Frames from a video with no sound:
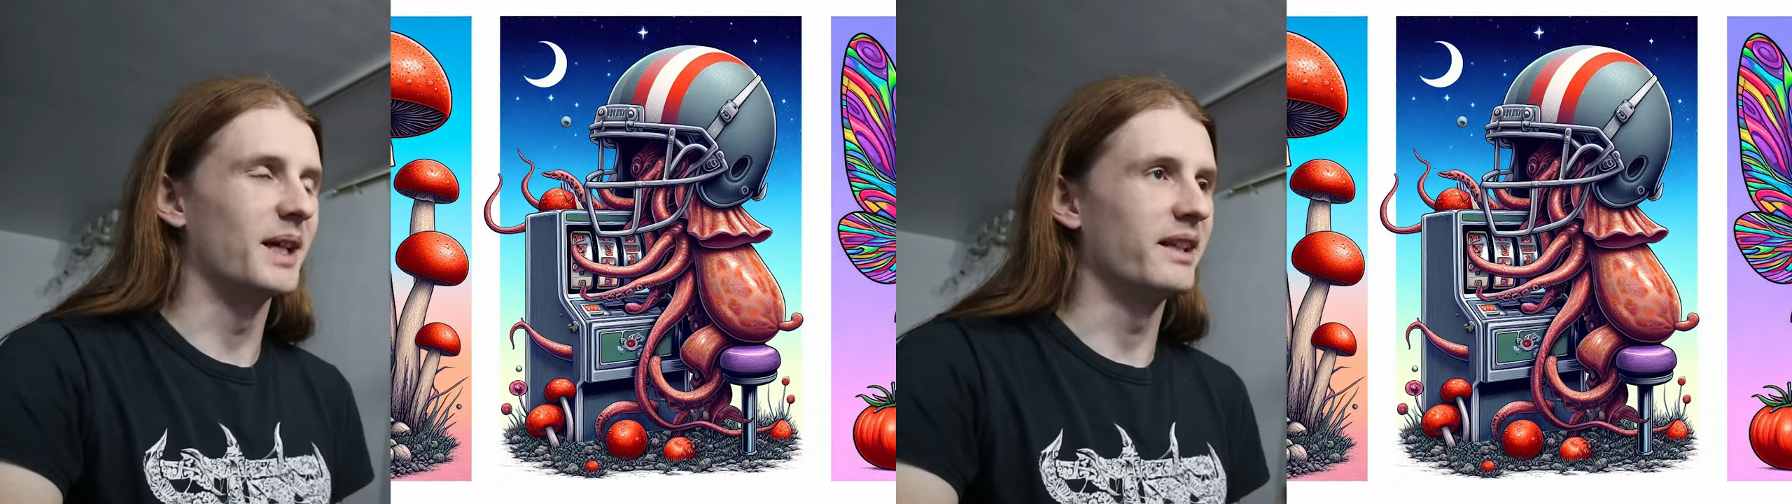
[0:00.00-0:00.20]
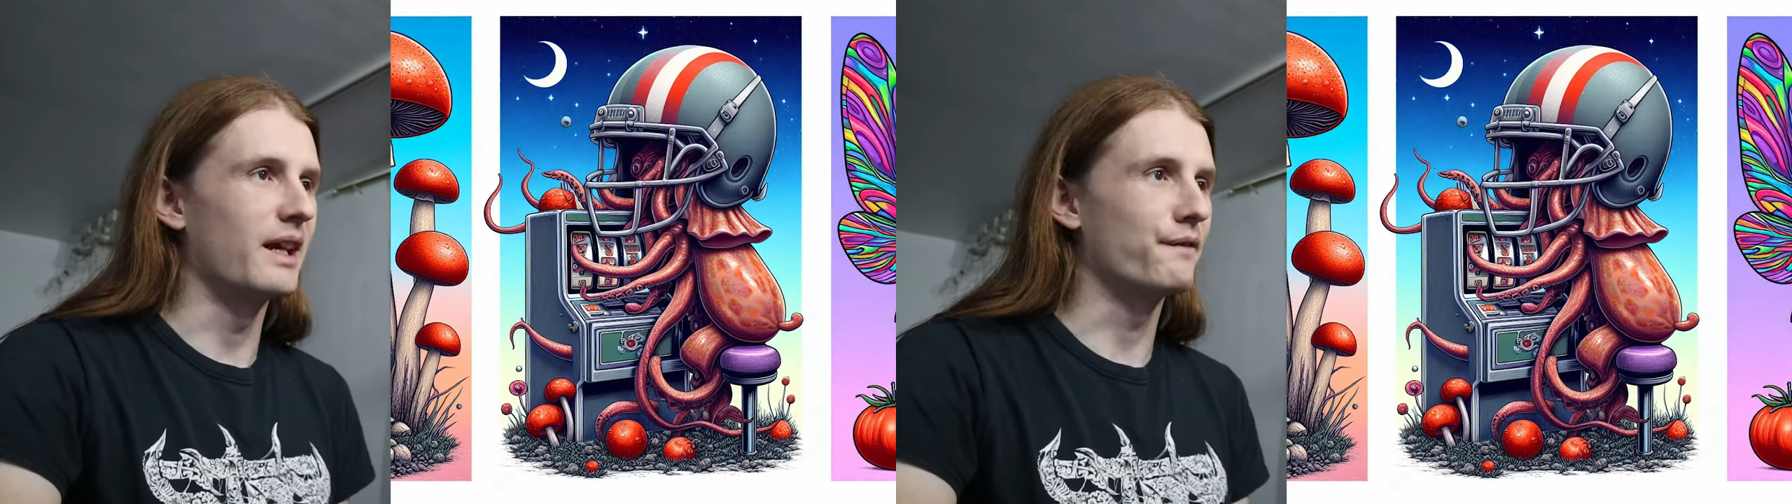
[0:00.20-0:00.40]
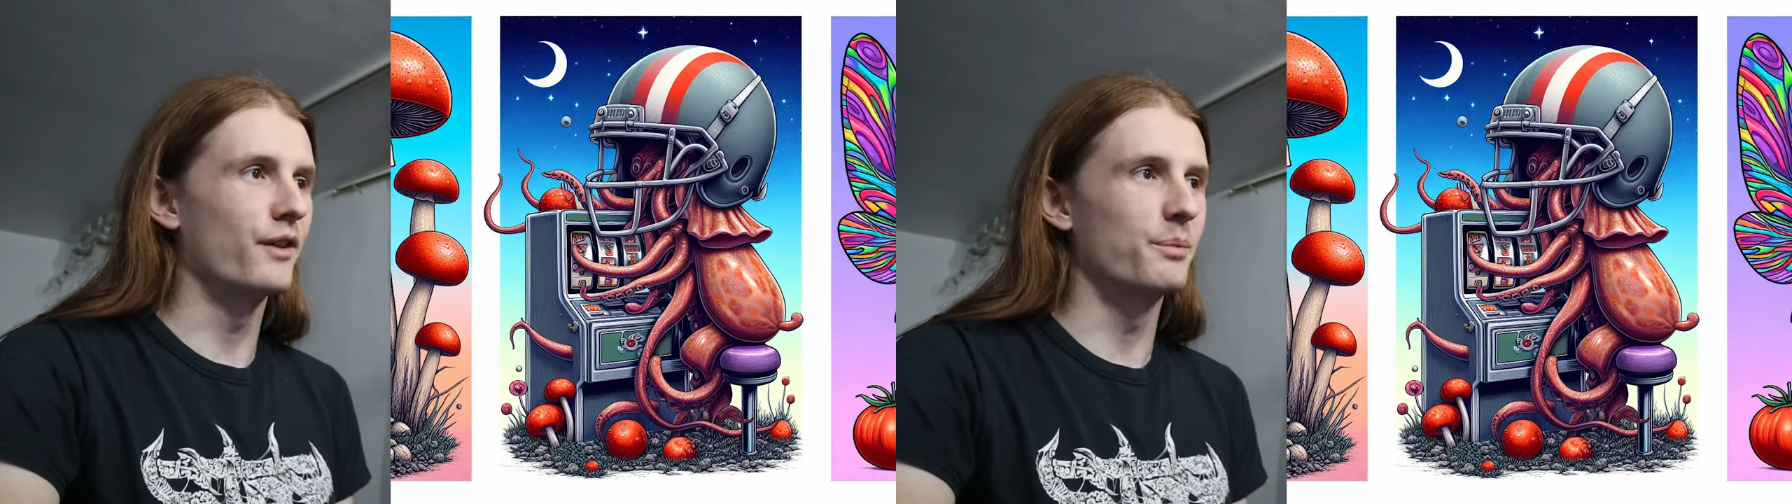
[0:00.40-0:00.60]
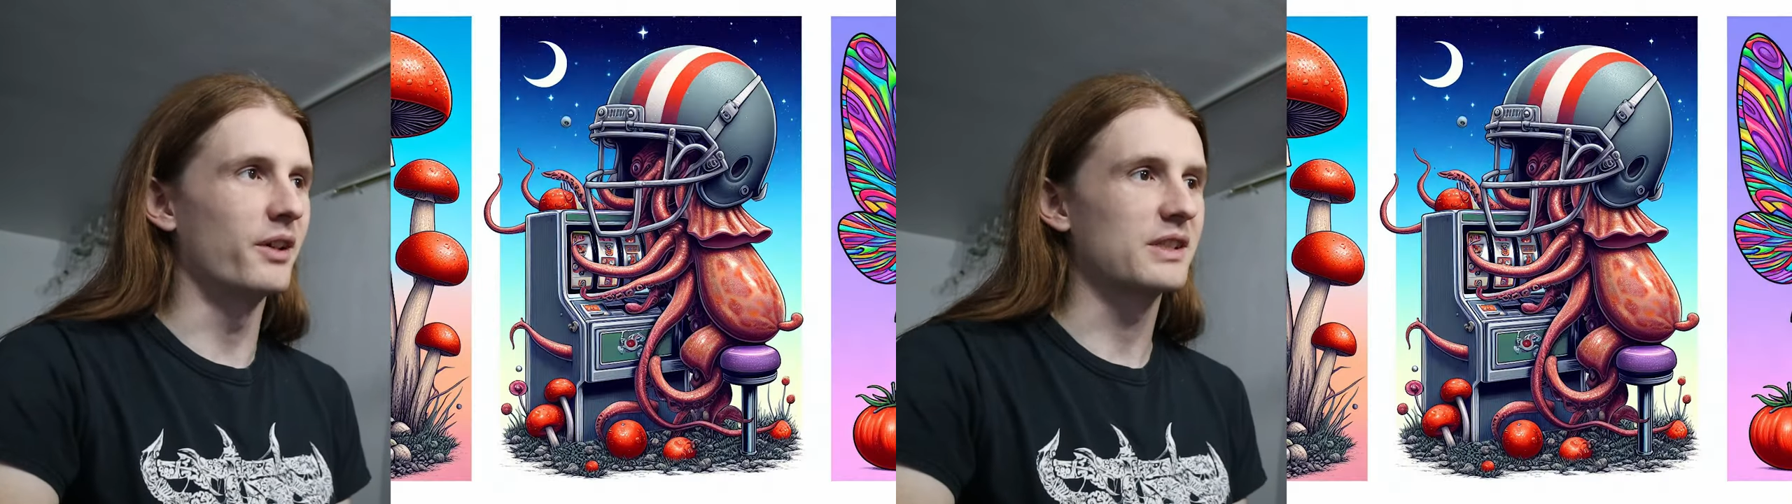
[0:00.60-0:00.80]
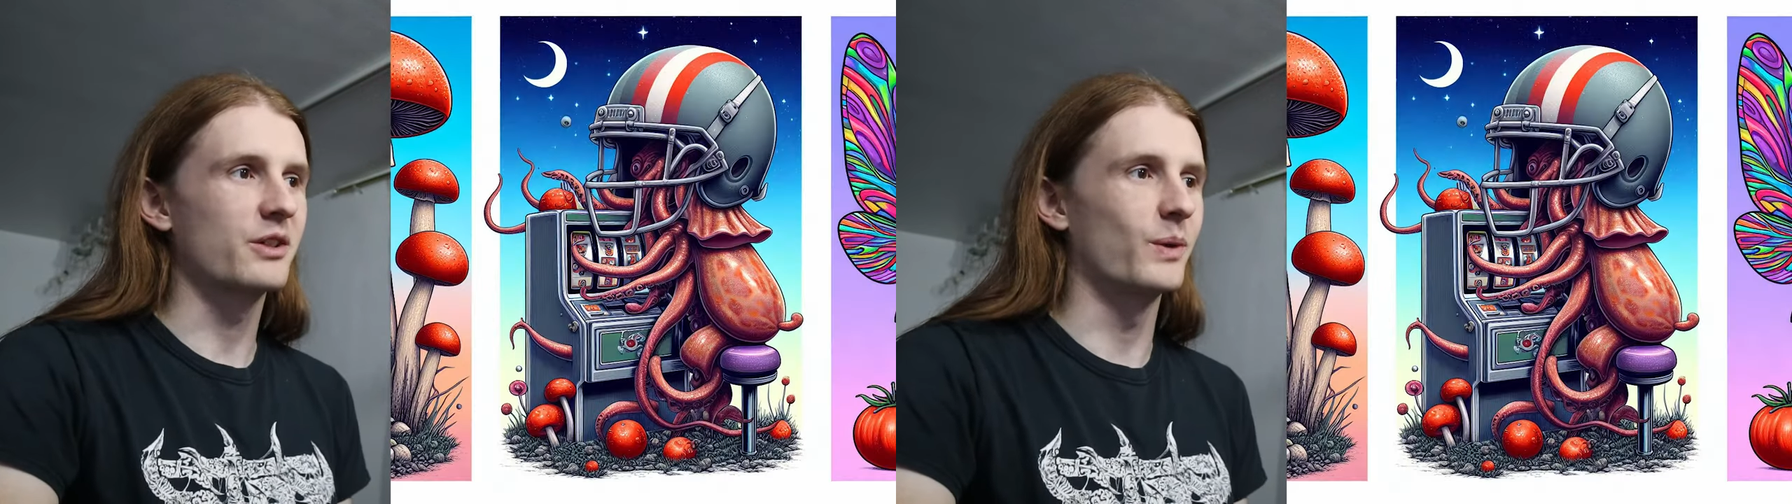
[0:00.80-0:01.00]
Man, that
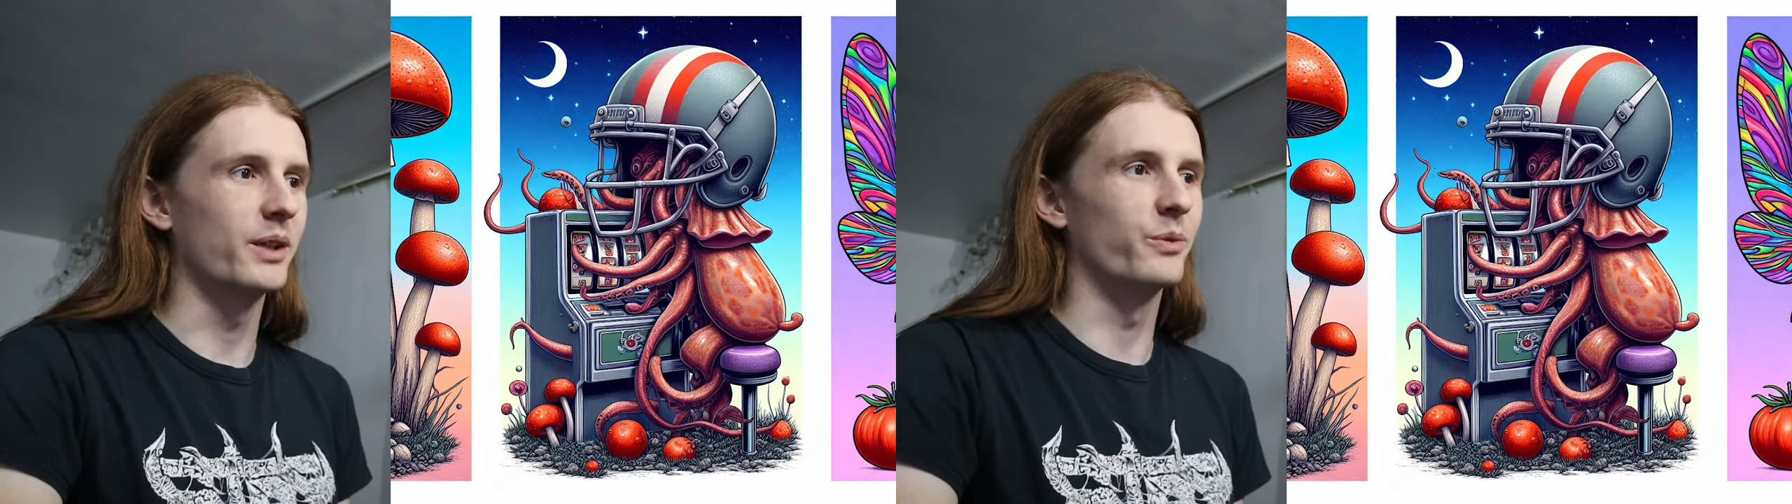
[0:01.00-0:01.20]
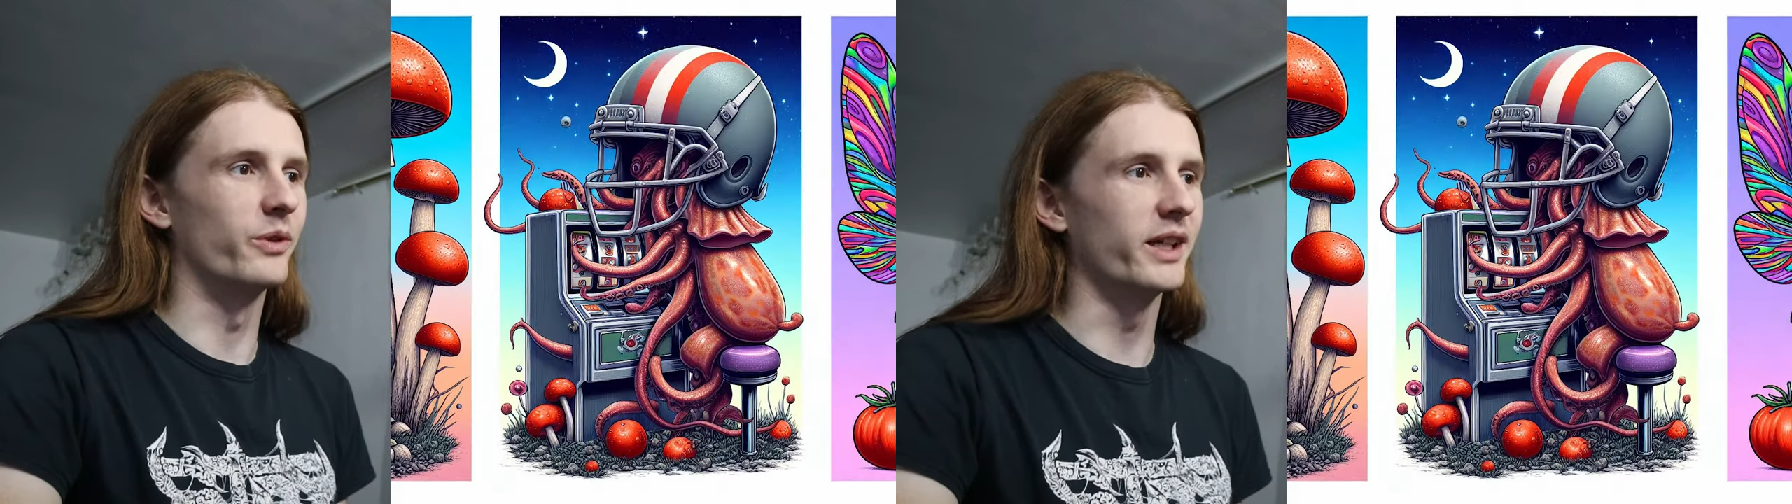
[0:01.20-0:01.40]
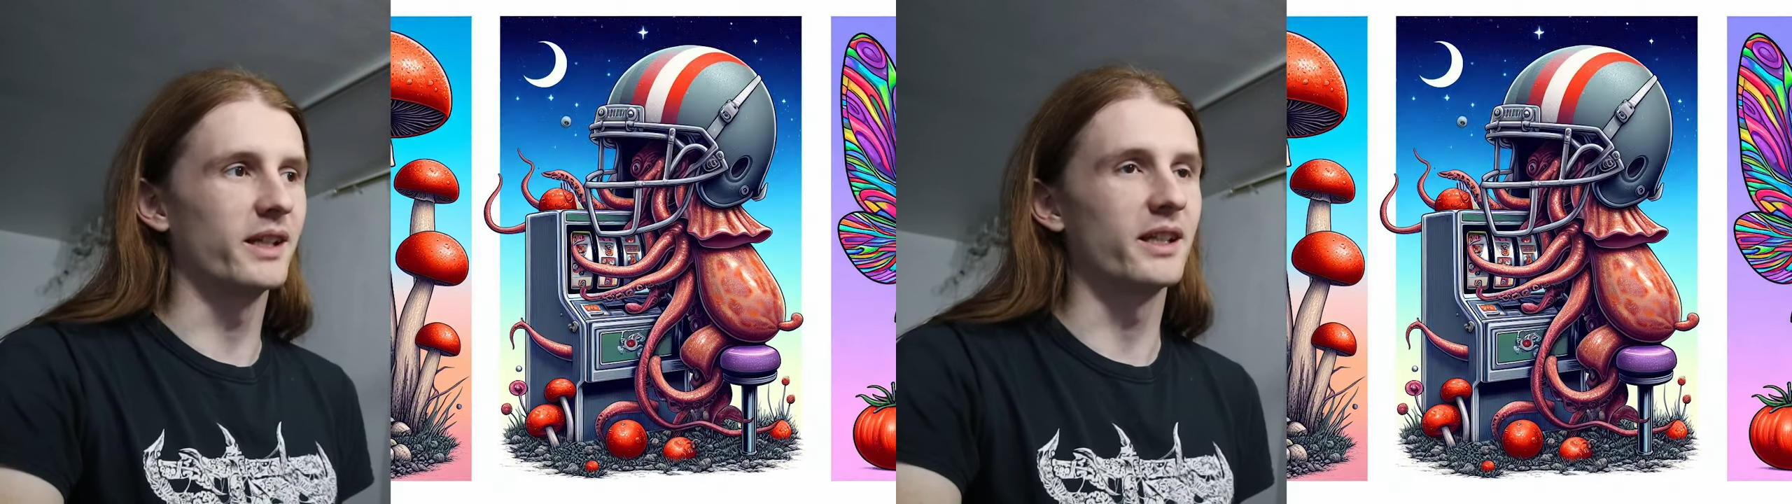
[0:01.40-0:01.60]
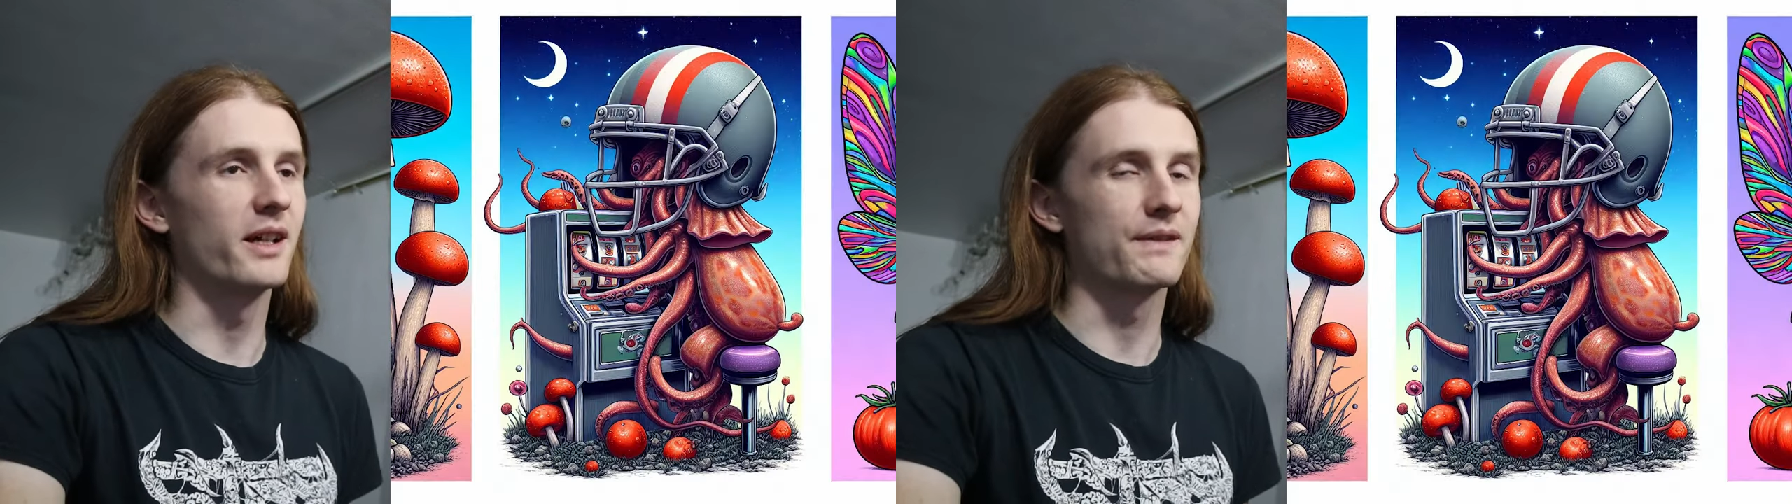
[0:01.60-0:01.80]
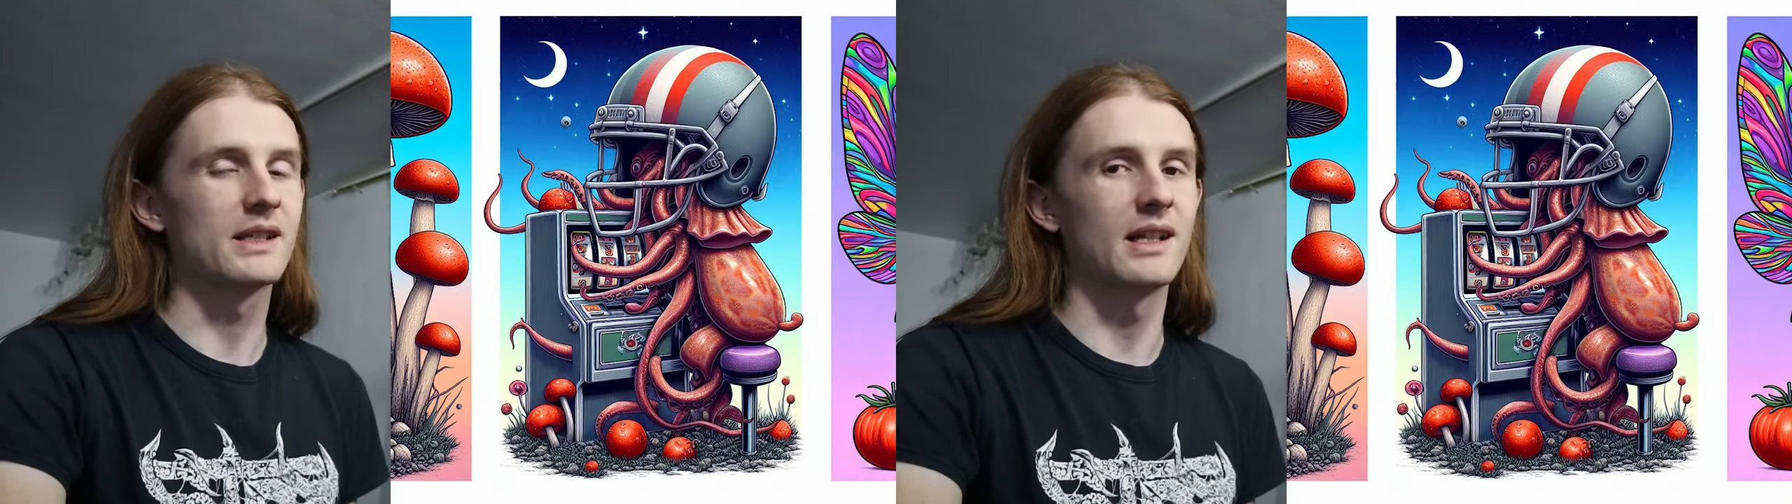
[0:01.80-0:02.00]
football squid really
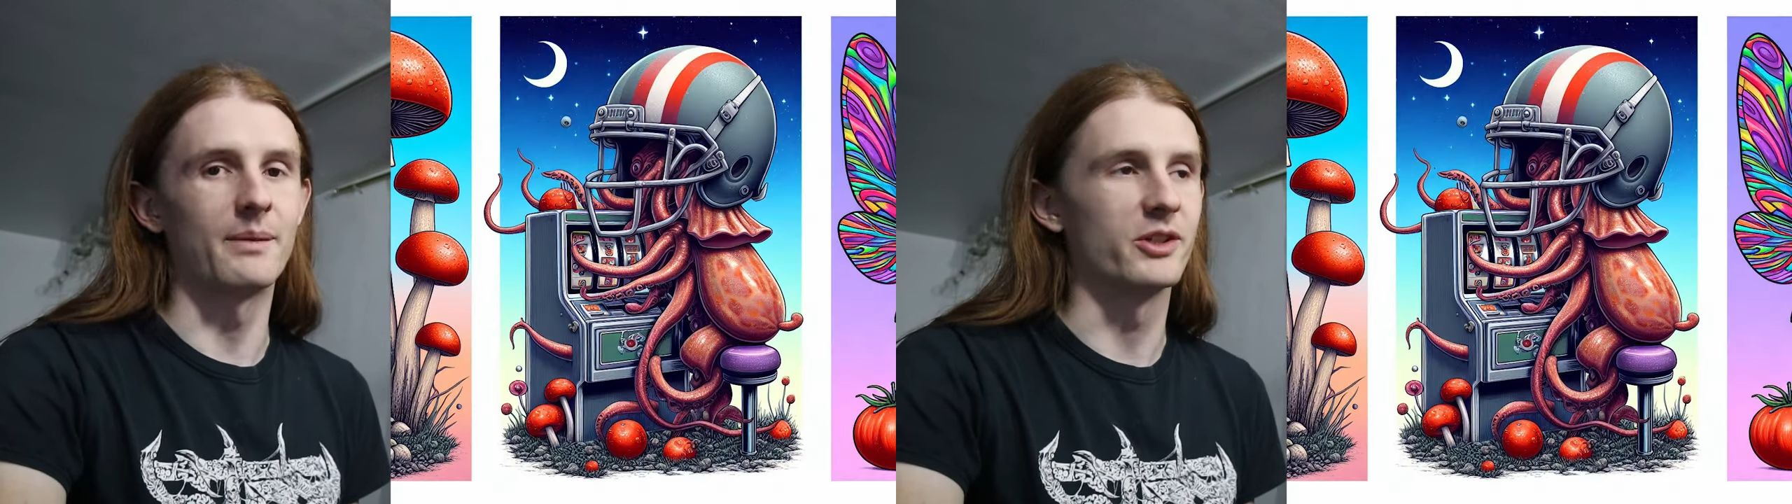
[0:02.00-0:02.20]
loves slot